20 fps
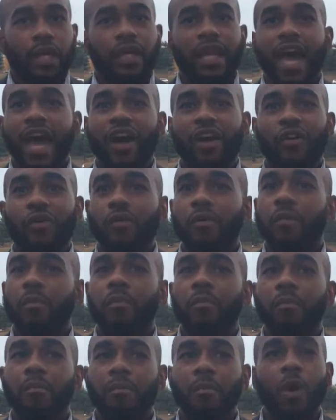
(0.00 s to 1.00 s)
Now,
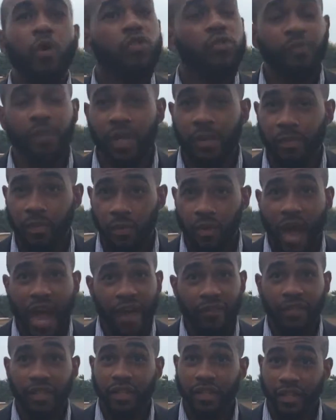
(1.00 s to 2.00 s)
most people
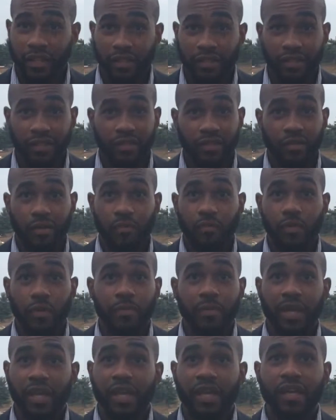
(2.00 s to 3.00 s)
after this
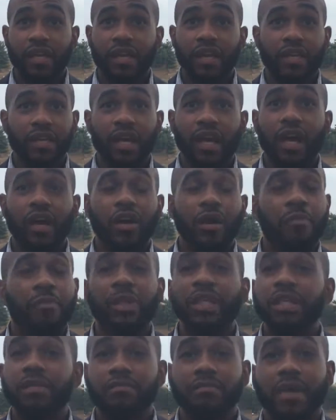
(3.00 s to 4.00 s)
would be a
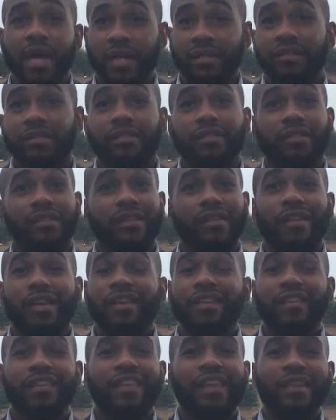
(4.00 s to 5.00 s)
complete mess.
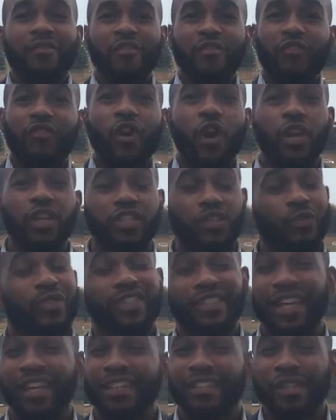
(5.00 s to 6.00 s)
They would fall into
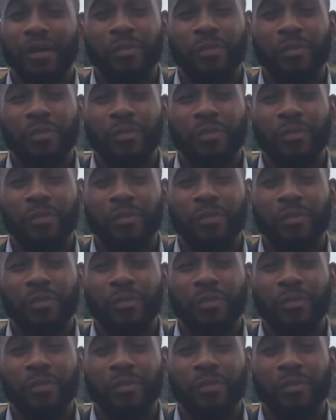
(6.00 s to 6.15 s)
a state of